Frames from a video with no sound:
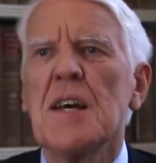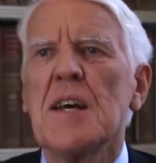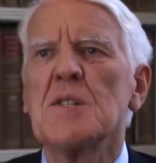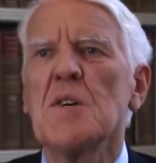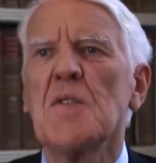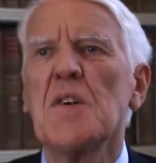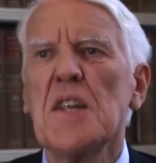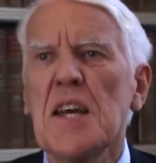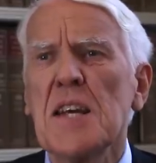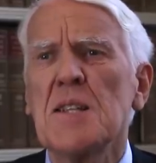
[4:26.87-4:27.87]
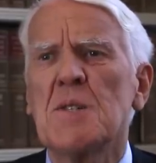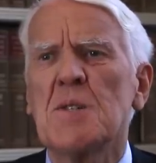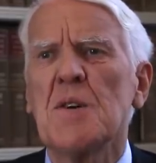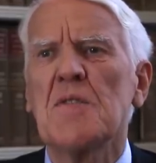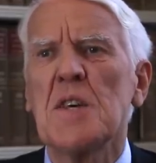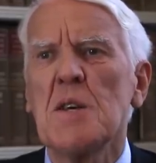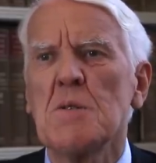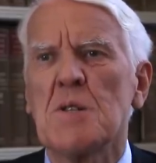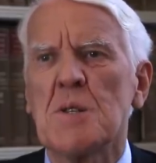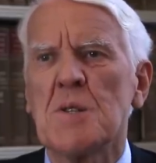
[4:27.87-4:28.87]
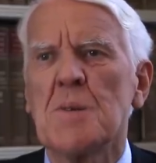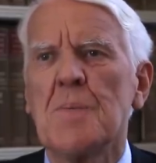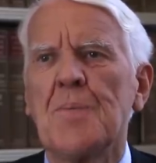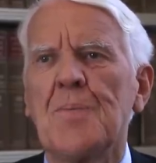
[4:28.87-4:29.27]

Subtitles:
is on the needs of the users.